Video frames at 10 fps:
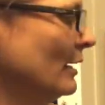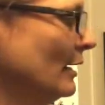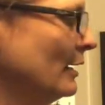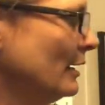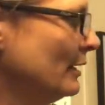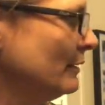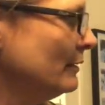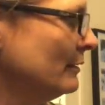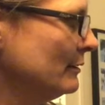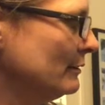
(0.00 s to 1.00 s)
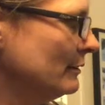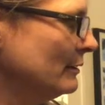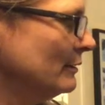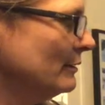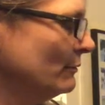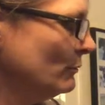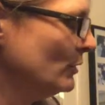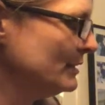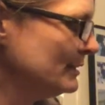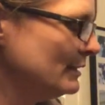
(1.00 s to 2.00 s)
And
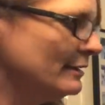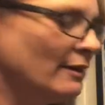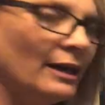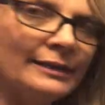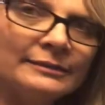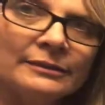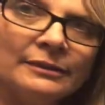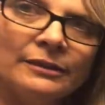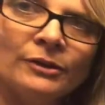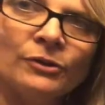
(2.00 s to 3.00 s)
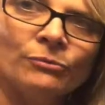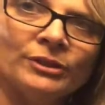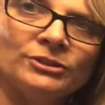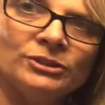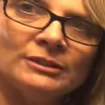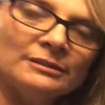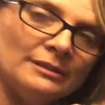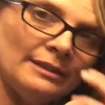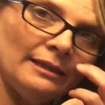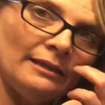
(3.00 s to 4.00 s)
once the knot reaches
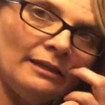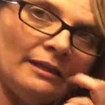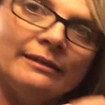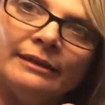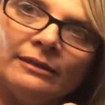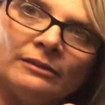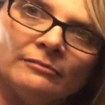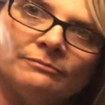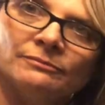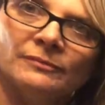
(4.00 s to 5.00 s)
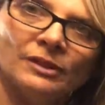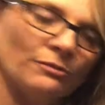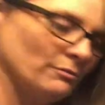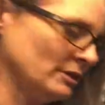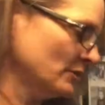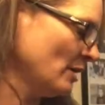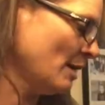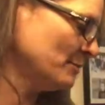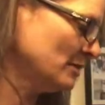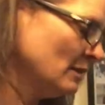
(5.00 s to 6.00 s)
the needle, it
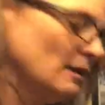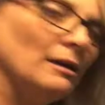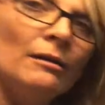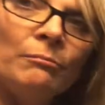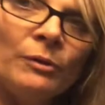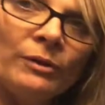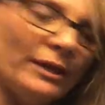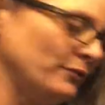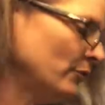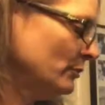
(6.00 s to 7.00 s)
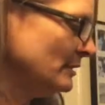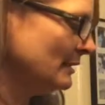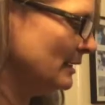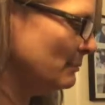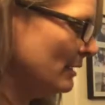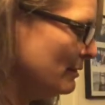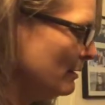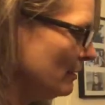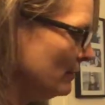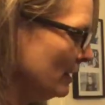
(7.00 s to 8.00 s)
stops. But what I do is I take my
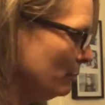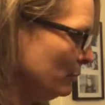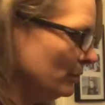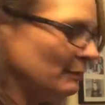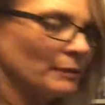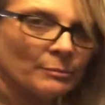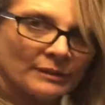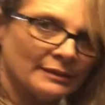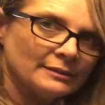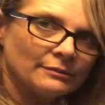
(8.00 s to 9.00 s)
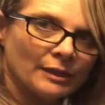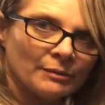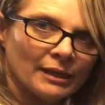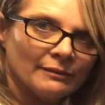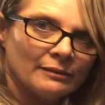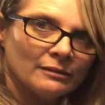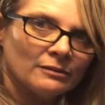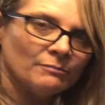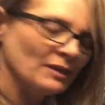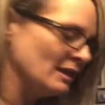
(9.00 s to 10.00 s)
thumb and I place it right behind the
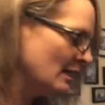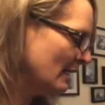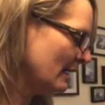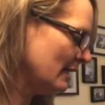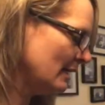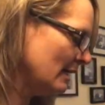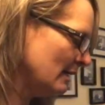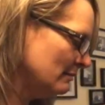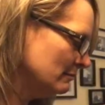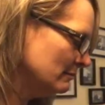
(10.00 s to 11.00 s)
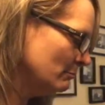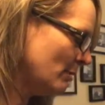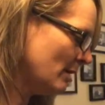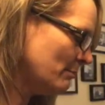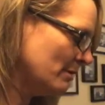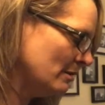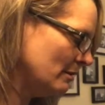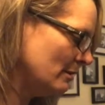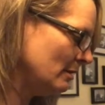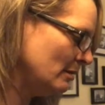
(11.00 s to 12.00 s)
needle, and I pop
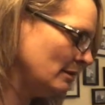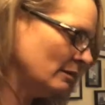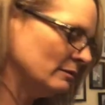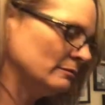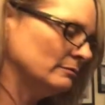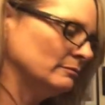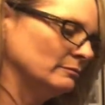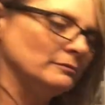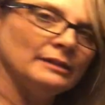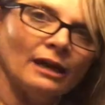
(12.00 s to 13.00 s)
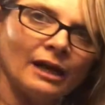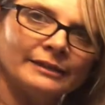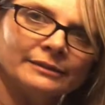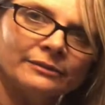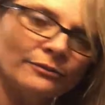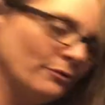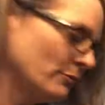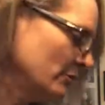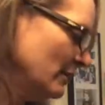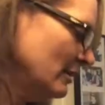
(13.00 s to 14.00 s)
the knot
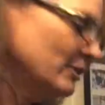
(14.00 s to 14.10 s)
through the needle. I